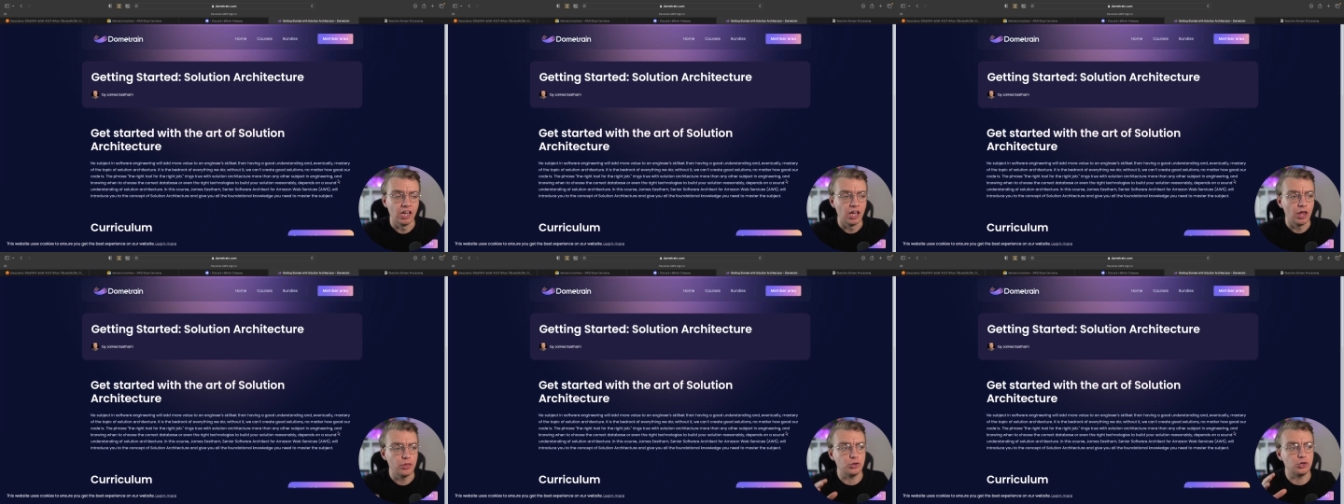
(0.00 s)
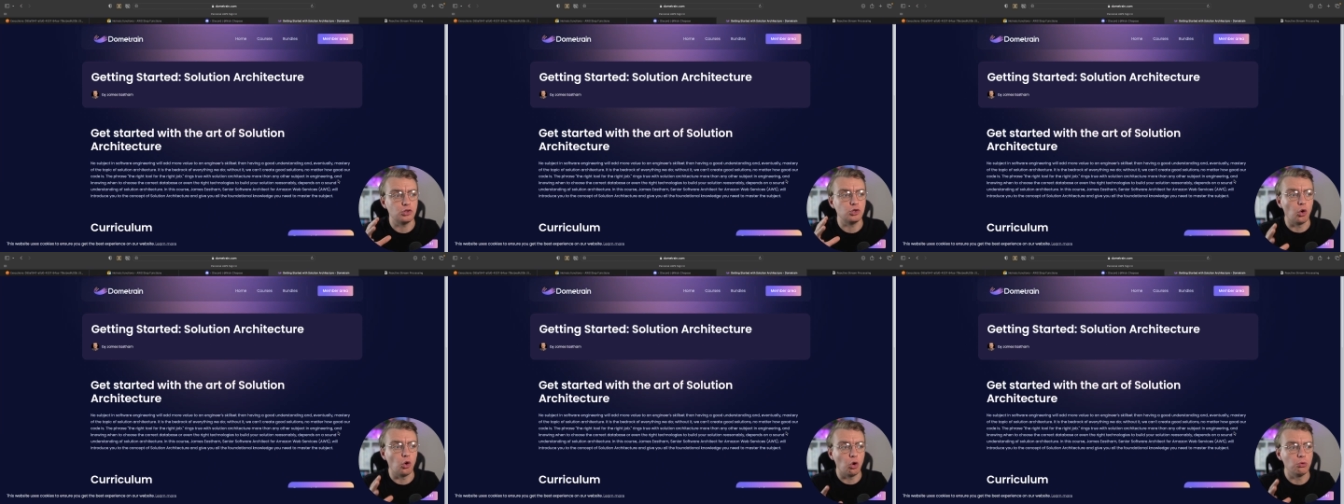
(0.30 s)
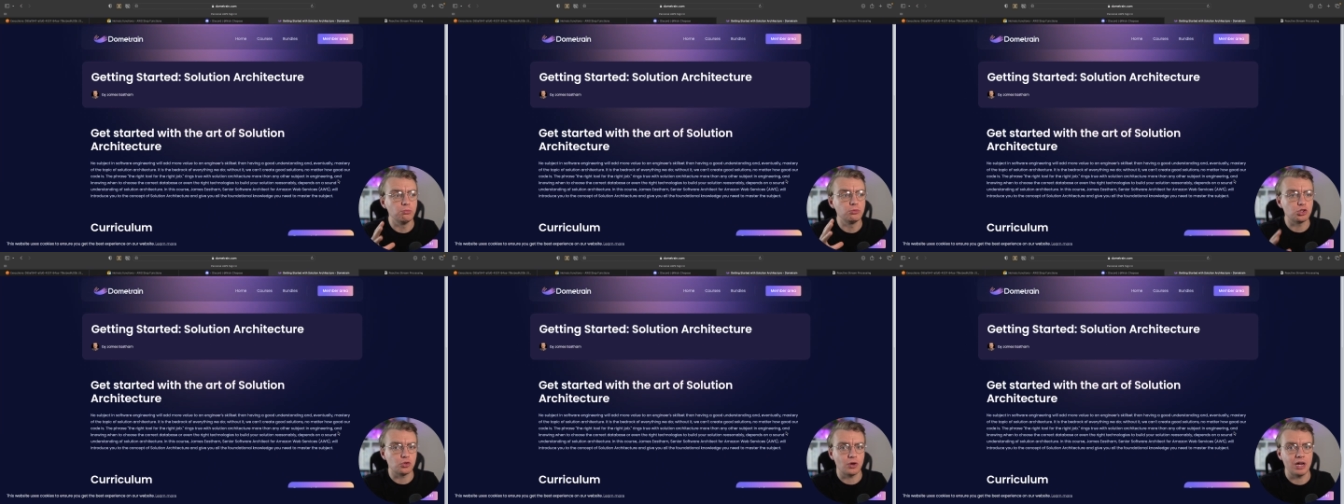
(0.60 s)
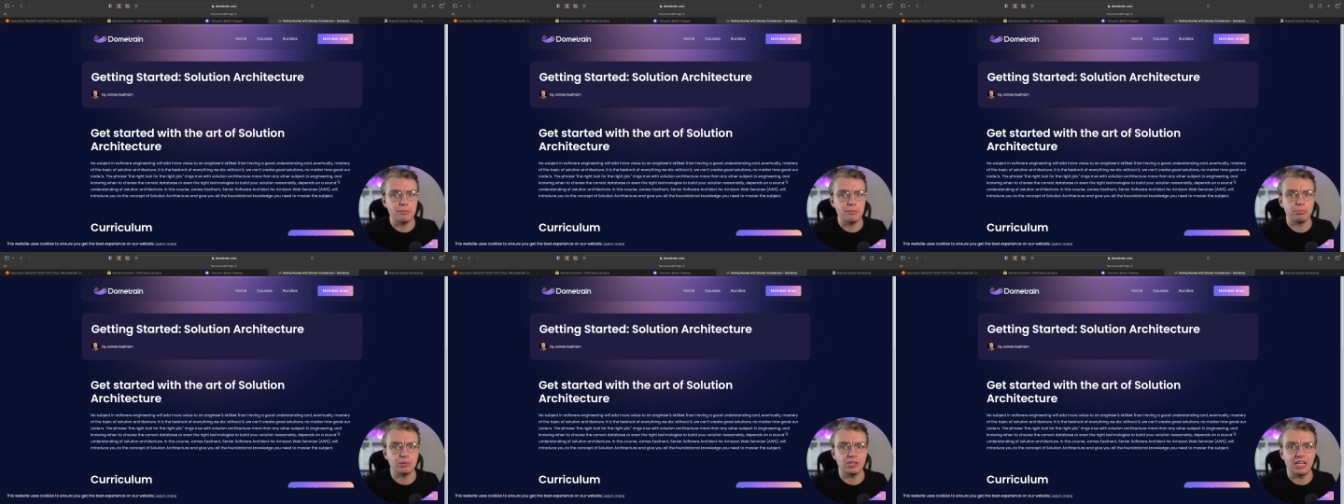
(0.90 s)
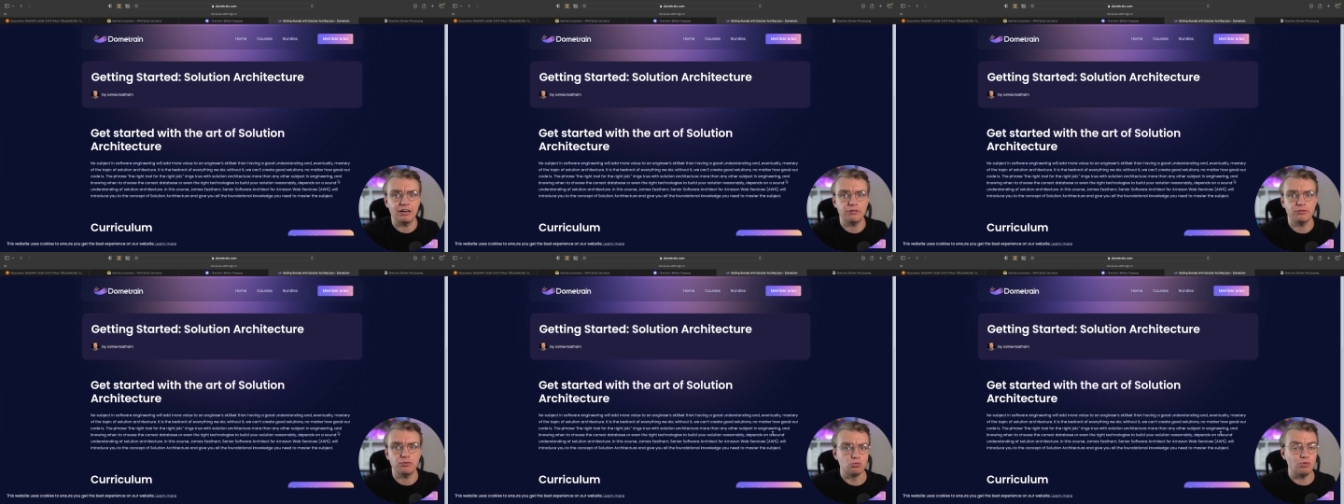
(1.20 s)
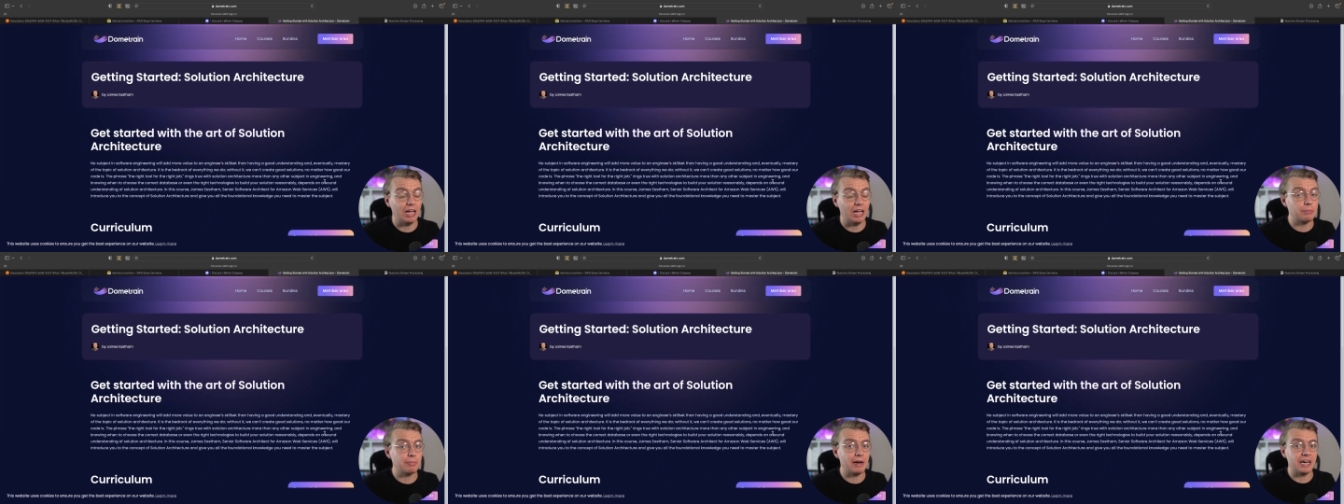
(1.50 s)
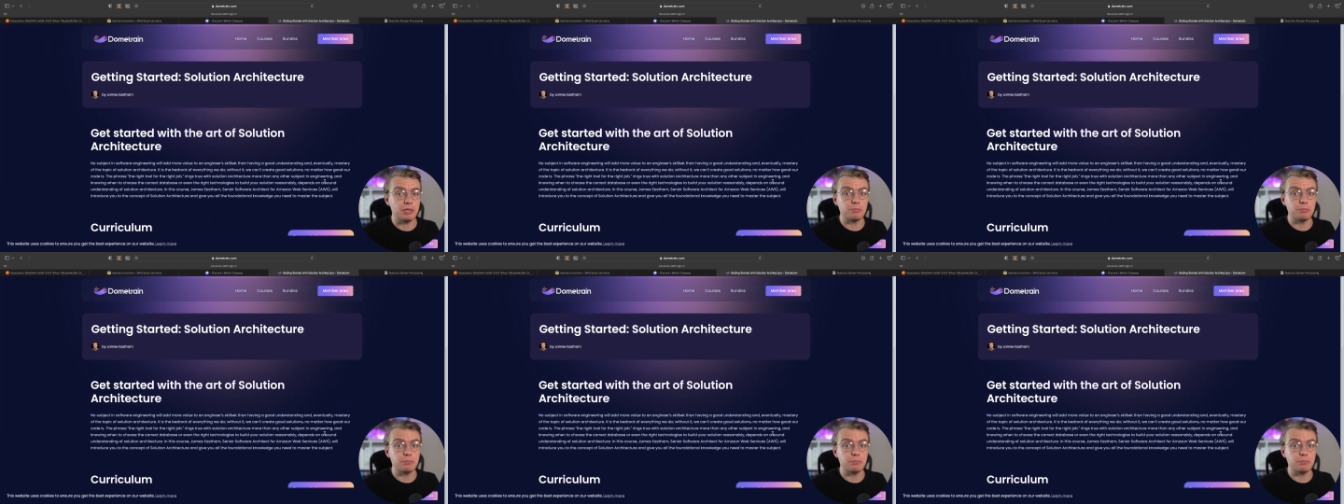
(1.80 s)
the Dome Train platform run by the